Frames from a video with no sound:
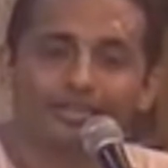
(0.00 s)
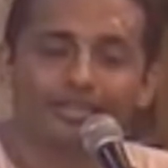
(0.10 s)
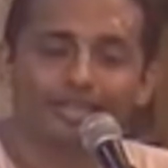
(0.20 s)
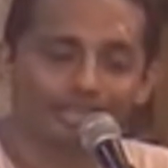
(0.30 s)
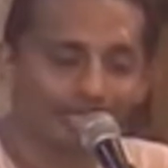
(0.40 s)

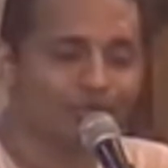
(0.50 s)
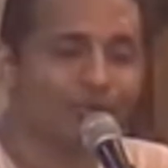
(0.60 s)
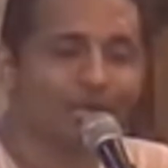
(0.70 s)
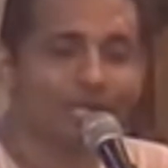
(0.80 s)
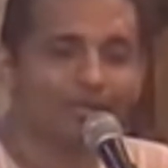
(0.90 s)
Then it so
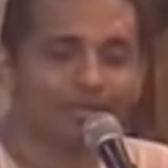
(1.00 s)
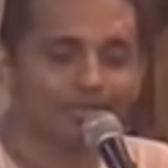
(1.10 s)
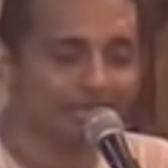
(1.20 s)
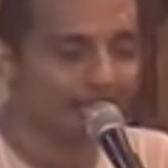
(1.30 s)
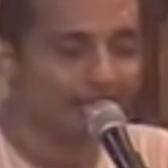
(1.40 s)
happened
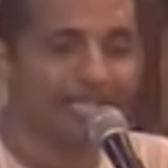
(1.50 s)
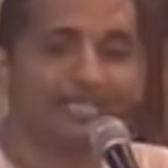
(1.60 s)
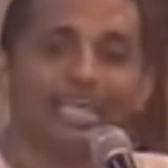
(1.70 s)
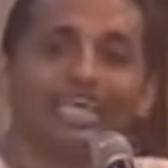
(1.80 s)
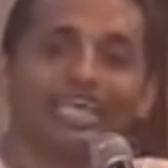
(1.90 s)
that
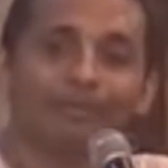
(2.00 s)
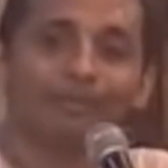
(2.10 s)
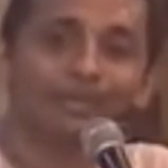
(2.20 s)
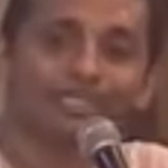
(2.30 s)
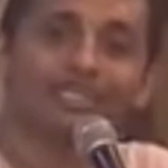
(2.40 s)
they kept
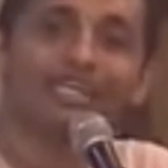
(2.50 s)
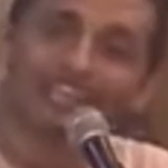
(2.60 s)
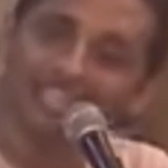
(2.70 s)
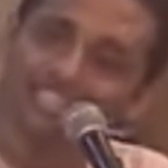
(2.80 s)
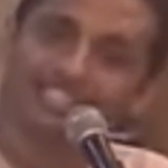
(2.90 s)
one
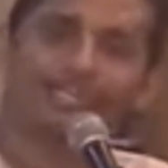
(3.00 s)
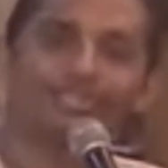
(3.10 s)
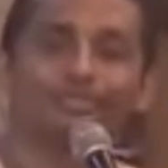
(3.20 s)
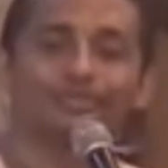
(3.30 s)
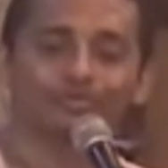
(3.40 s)
servant inside
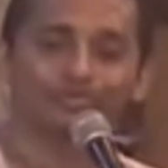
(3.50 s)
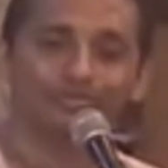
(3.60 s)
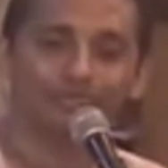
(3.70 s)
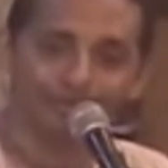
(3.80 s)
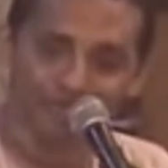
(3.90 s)
the room
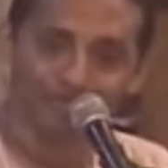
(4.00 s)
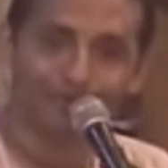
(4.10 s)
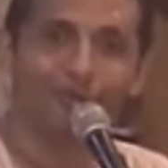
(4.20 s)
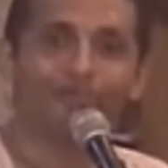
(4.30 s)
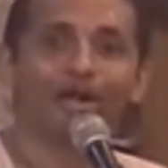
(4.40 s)
to
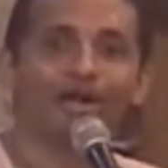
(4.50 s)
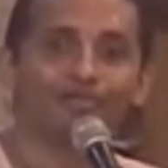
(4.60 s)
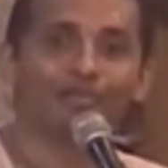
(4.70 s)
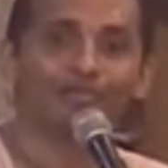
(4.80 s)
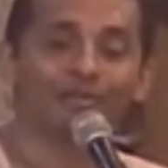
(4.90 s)
control
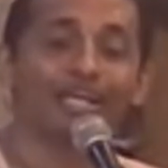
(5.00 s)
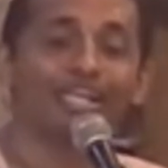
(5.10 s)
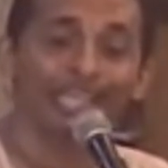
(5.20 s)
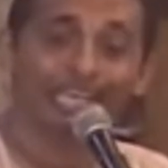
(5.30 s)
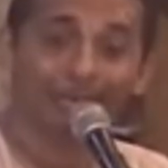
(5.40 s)
Mahaprabhu.
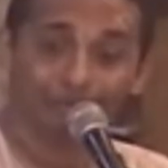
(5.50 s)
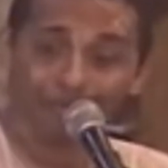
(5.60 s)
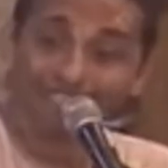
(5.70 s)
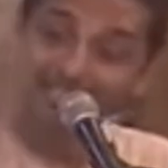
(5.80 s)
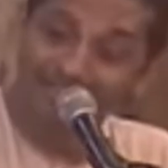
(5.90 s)
They kept one
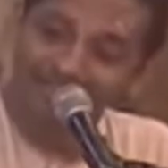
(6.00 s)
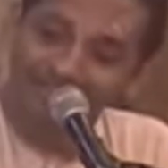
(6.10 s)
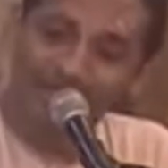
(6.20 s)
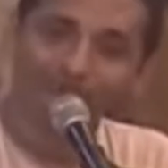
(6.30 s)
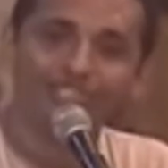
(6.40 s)
servant
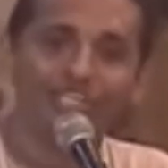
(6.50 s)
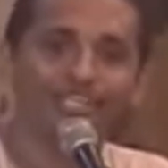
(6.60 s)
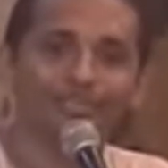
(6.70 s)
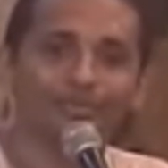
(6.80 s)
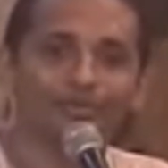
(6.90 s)
outside
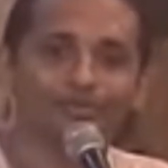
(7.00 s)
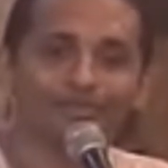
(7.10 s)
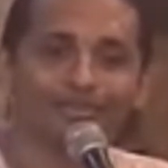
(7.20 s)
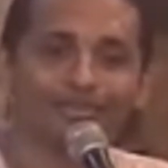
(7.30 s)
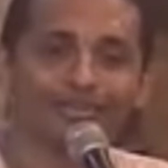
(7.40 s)
the room
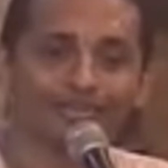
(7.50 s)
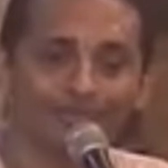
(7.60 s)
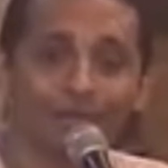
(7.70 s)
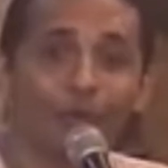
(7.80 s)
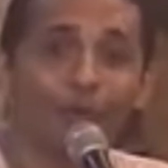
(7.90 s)
to
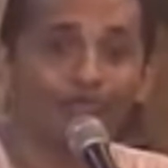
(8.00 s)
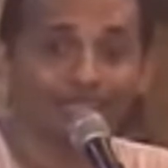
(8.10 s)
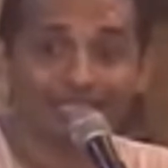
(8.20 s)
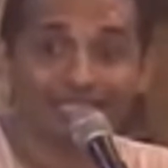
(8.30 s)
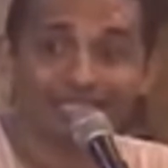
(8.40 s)
hope and
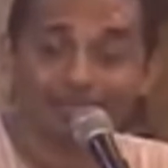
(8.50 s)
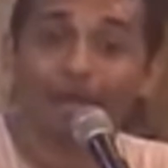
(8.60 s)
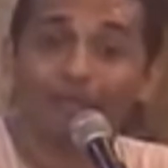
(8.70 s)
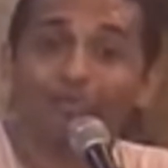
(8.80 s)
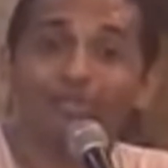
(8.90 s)
see that
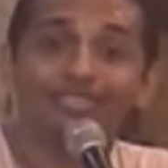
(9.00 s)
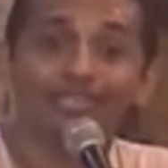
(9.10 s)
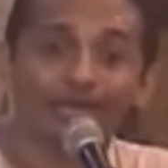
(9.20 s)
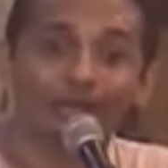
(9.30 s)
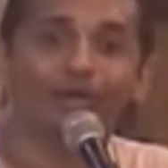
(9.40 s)
Mahaprabhu
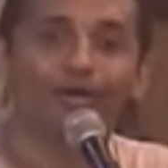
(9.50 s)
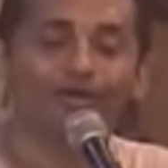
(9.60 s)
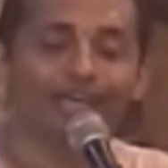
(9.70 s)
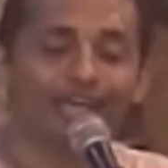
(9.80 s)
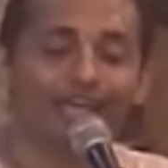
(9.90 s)
doesn't come out.
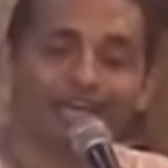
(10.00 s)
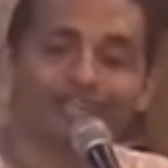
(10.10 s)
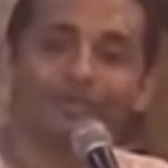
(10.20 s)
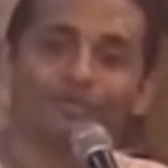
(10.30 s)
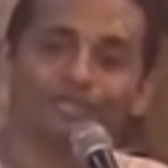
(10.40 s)
And
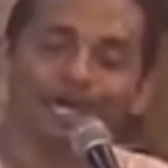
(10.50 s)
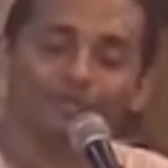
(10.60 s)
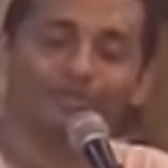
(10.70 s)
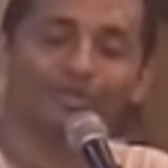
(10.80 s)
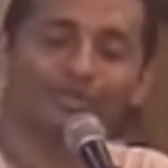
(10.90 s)
Swarup
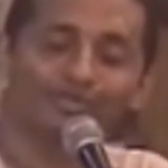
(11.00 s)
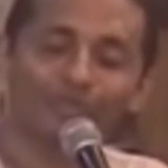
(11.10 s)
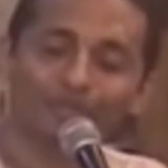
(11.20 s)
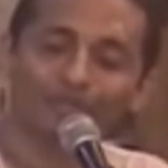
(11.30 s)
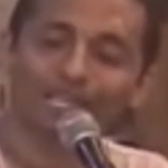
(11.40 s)
Damodar
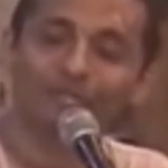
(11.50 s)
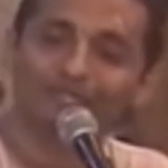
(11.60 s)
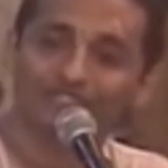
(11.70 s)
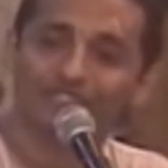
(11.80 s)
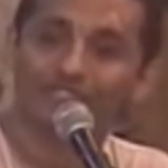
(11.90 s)
Goswami would keep a
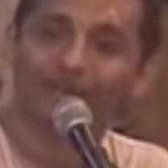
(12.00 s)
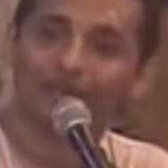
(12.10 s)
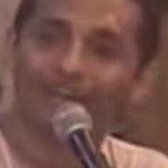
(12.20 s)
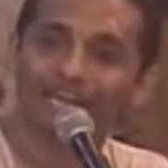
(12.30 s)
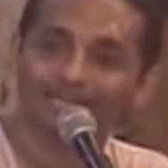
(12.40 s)
vigil all
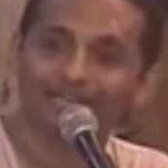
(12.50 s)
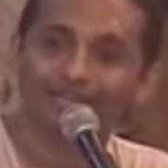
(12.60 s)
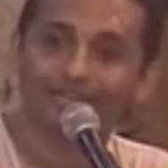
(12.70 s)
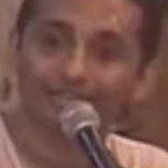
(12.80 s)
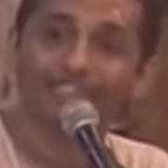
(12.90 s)
night
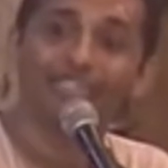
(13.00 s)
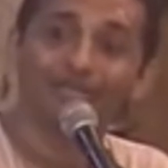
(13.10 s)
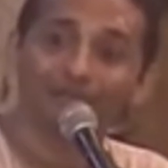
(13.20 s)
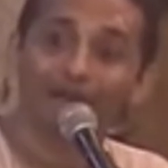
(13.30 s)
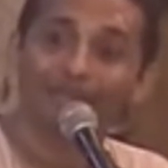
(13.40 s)
to see that
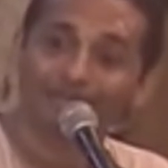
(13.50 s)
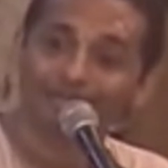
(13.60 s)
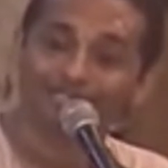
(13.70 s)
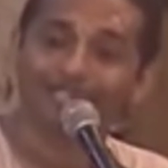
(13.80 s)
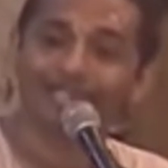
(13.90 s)
Mahaprabhu
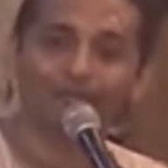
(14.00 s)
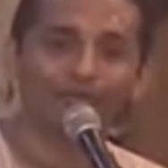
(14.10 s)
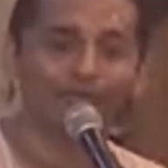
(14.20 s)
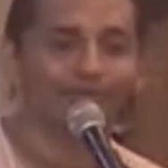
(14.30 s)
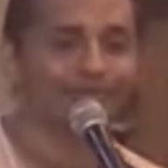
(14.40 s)
doesn't come out.